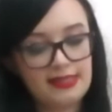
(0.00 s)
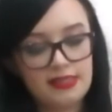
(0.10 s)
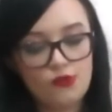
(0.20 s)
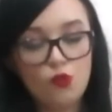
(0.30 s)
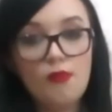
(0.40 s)

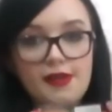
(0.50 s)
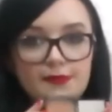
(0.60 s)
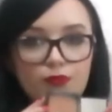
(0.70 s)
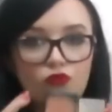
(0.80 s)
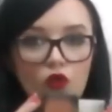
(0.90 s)
it's an
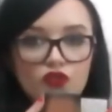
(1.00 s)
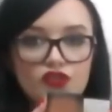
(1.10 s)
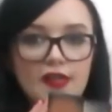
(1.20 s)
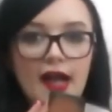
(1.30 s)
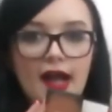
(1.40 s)
almost
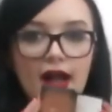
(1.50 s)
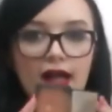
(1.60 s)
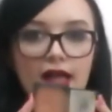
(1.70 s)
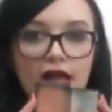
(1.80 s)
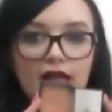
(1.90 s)
bronzer
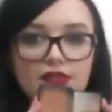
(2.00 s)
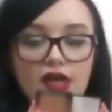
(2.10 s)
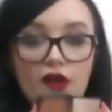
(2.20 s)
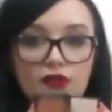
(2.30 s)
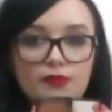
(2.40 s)

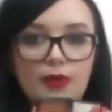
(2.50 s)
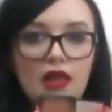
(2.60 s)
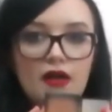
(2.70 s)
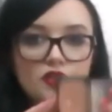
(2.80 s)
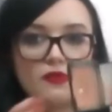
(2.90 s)
toned
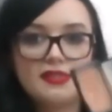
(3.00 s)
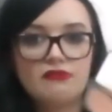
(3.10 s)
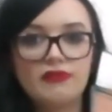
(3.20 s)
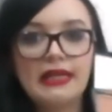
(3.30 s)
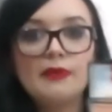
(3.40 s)
blush. So it's a
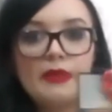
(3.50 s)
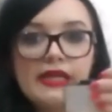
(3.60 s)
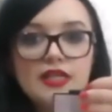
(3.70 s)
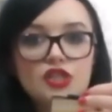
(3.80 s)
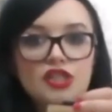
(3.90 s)
really
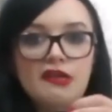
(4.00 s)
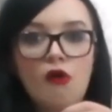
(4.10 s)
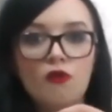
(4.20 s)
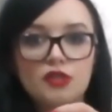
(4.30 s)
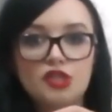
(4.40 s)
peachy
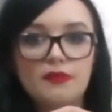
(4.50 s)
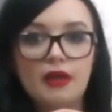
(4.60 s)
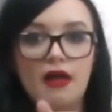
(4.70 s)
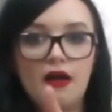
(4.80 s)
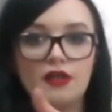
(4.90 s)
orangey
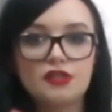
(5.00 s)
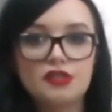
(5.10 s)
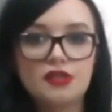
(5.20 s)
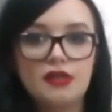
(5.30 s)
blush.